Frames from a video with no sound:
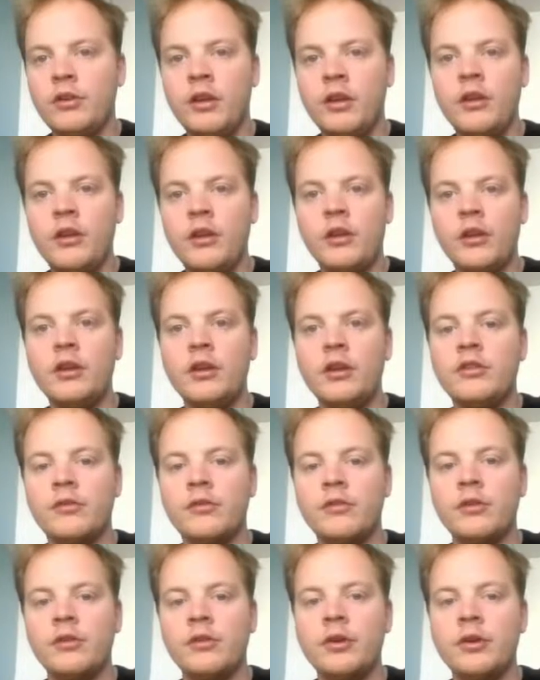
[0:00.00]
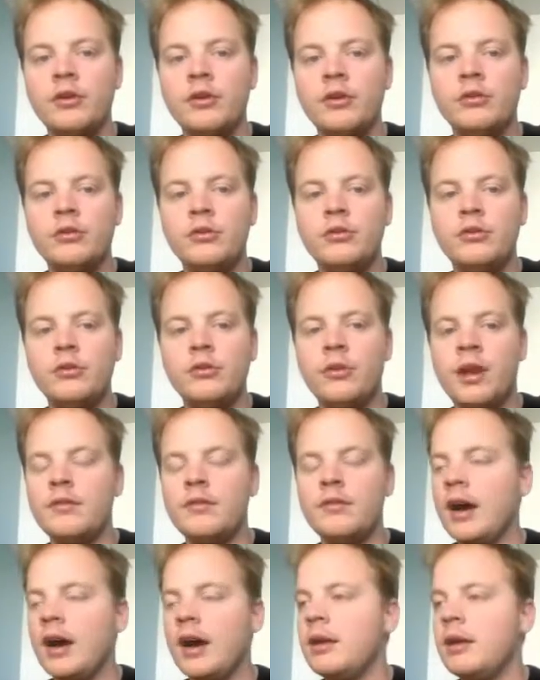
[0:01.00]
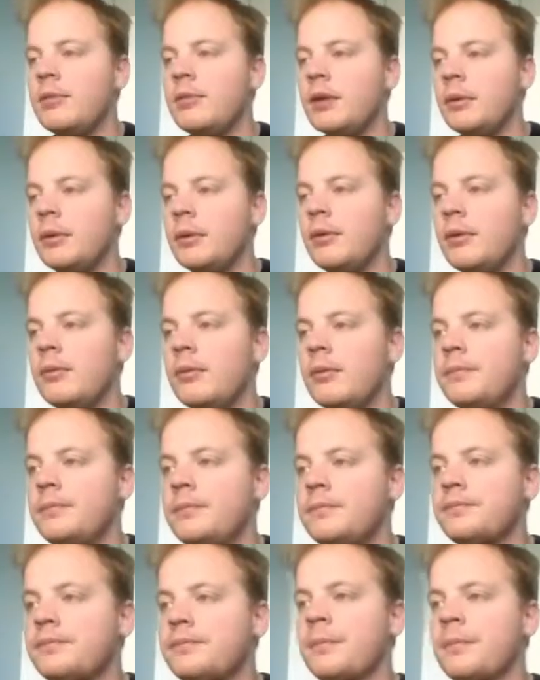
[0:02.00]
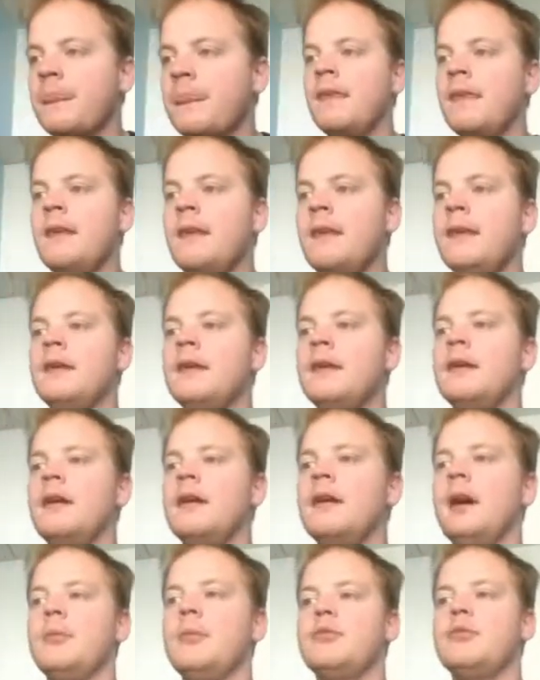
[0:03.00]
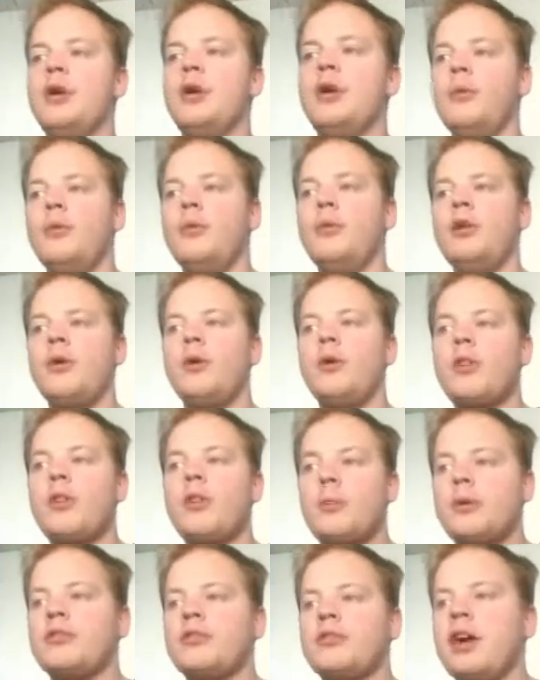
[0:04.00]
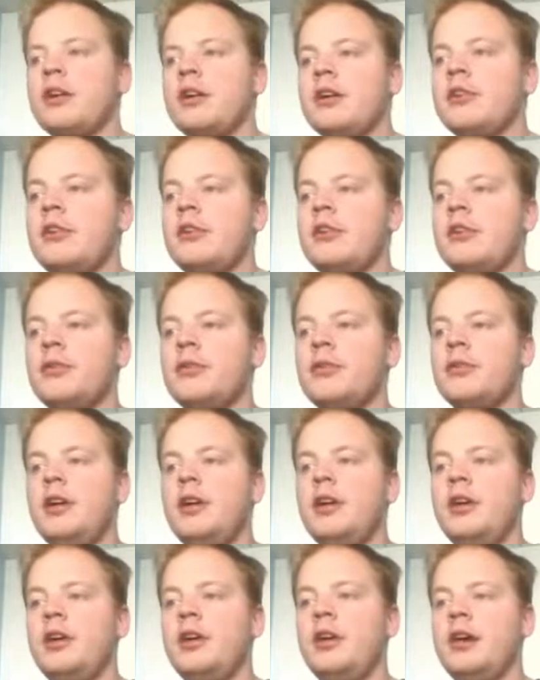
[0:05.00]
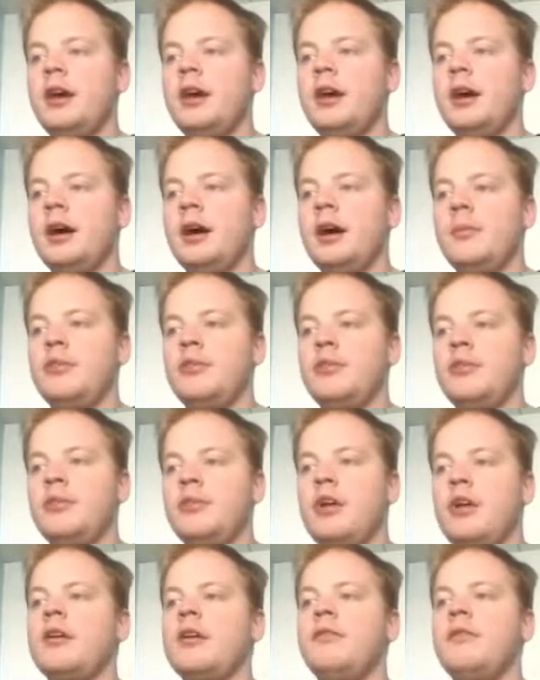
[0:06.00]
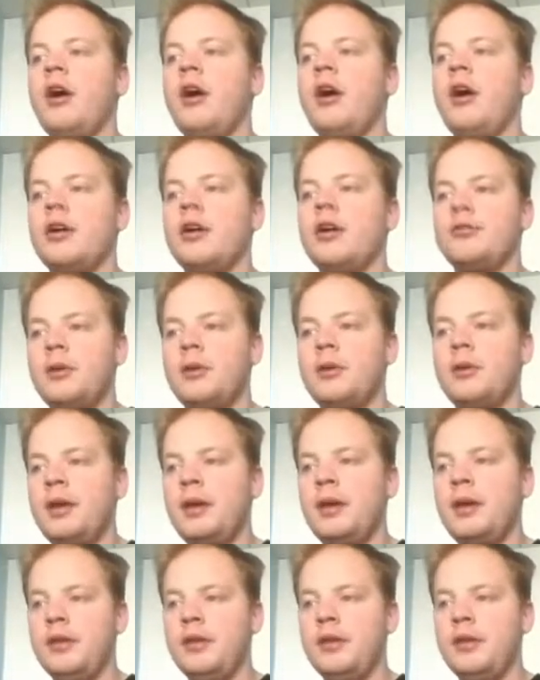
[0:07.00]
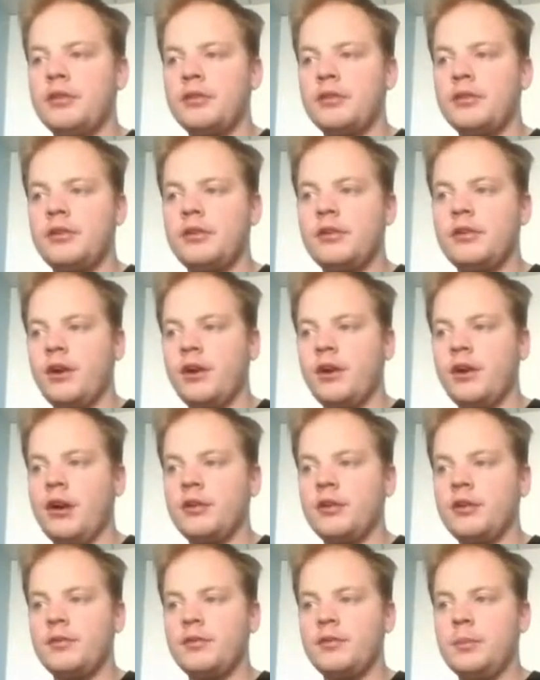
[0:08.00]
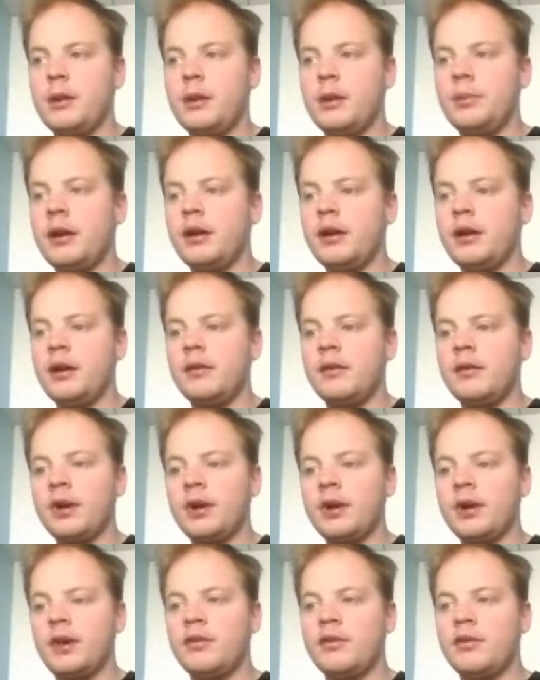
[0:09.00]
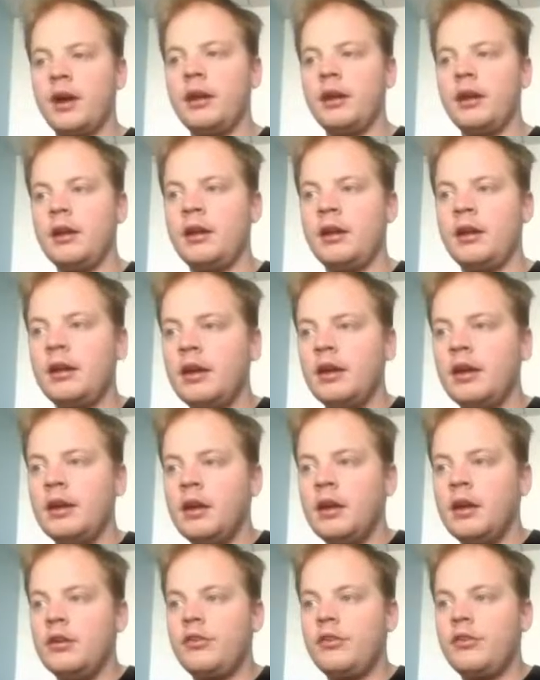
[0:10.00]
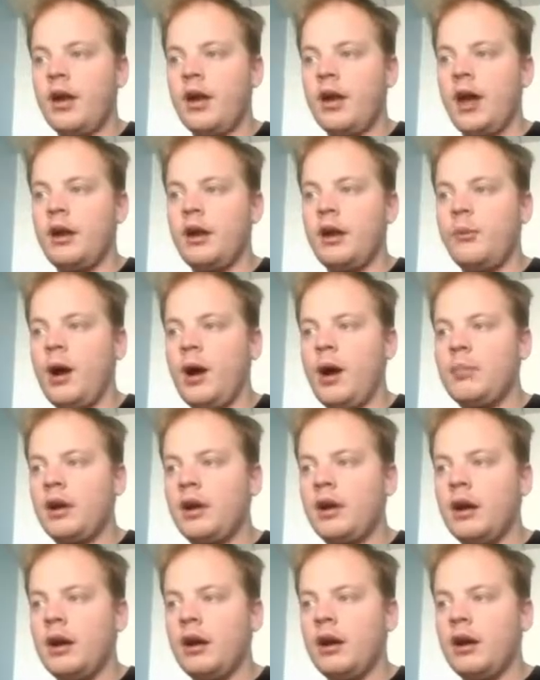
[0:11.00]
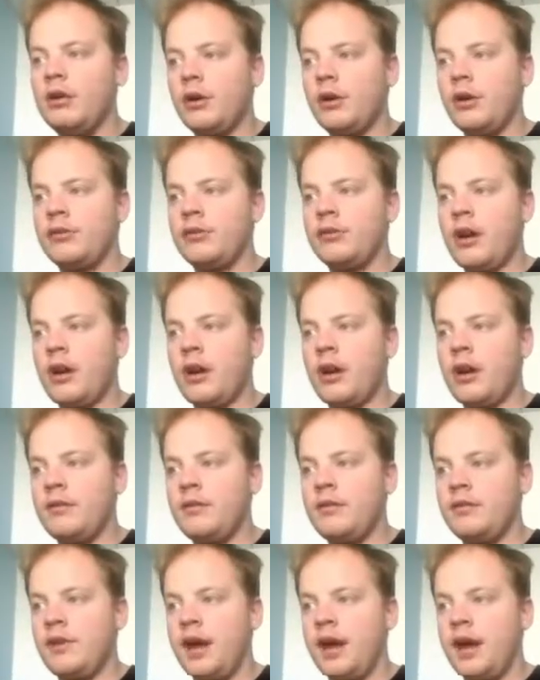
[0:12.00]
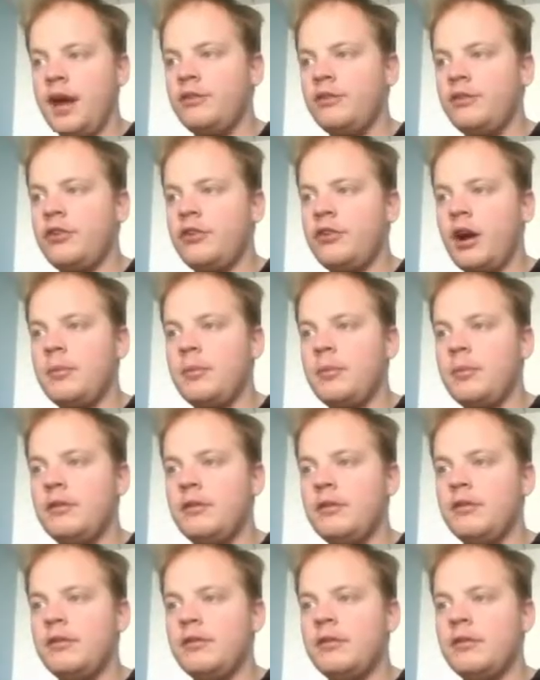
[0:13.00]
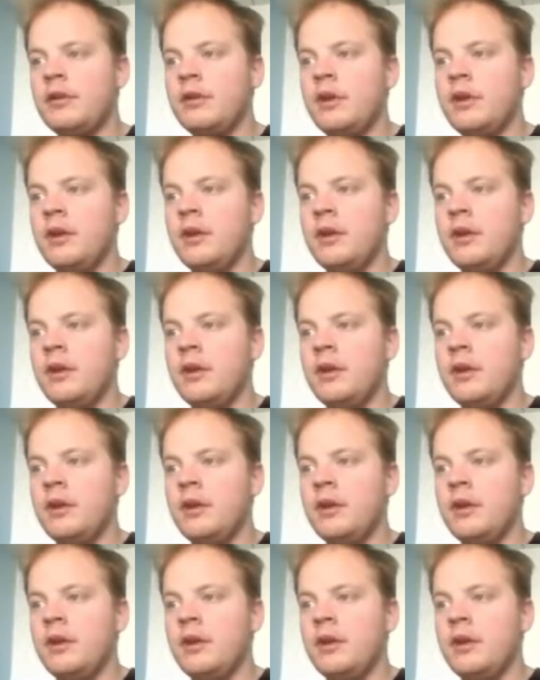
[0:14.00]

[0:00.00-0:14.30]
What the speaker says: a little easier for you to invite people. So when you are the presenter, you will see instead of RSVP, this is an RSVP button if you're not signed in. You see Edit Webinar. You also have Invite and Share buttons,